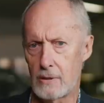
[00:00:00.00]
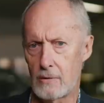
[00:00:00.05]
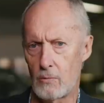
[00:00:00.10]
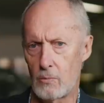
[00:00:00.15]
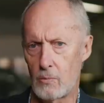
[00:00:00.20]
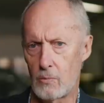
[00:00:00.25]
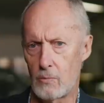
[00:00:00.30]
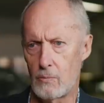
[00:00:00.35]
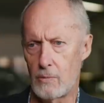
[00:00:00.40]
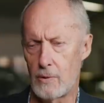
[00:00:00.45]

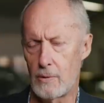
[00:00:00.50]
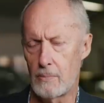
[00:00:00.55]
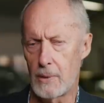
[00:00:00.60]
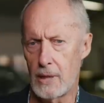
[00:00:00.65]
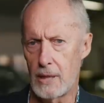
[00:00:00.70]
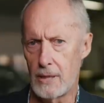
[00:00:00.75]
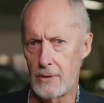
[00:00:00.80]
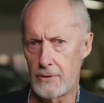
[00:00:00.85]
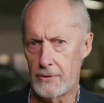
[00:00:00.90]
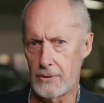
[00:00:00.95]
the, the
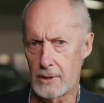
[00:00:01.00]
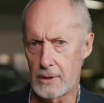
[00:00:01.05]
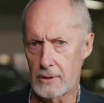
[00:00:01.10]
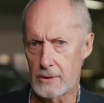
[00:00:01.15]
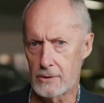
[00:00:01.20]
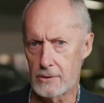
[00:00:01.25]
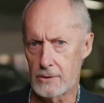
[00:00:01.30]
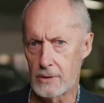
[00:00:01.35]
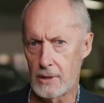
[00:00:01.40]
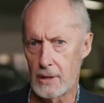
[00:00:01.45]
main
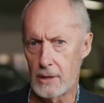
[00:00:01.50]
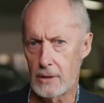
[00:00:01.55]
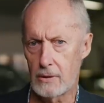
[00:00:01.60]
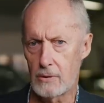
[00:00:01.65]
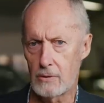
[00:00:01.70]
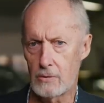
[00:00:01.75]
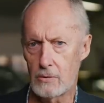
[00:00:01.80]
things that